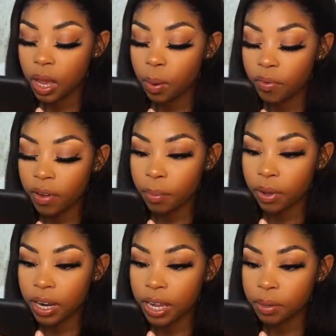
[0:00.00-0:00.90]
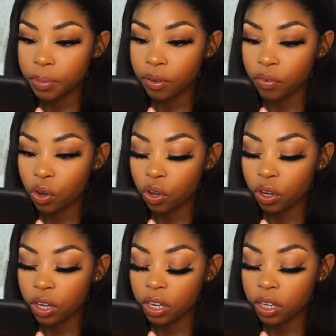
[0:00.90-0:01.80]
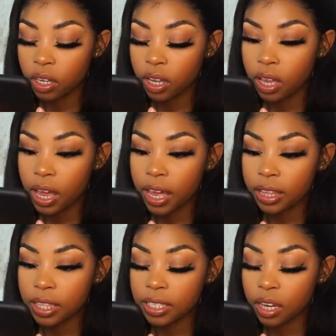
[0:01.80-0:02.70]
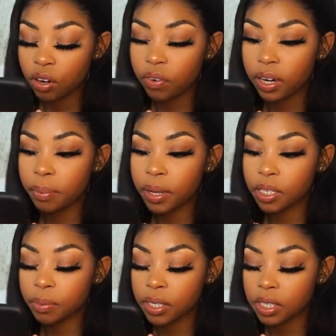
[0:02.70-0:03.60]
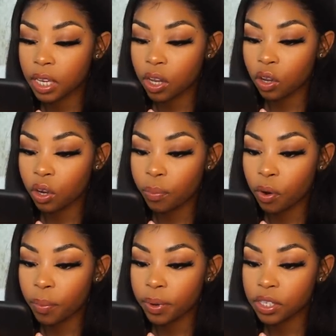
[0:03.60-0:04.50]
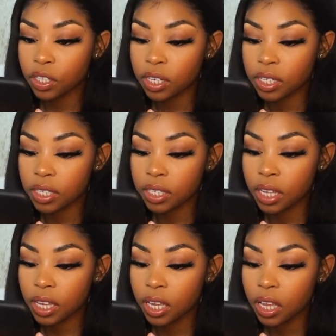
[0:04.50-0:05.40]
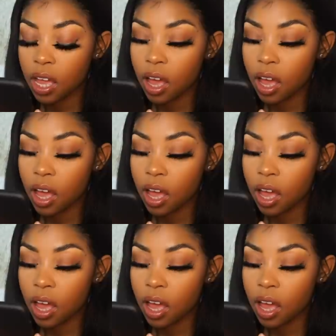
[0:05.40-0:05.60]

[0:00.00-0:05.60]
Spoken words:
However, I'm gonna add a bit of color, and this like really makes my skin color pop, as you can see.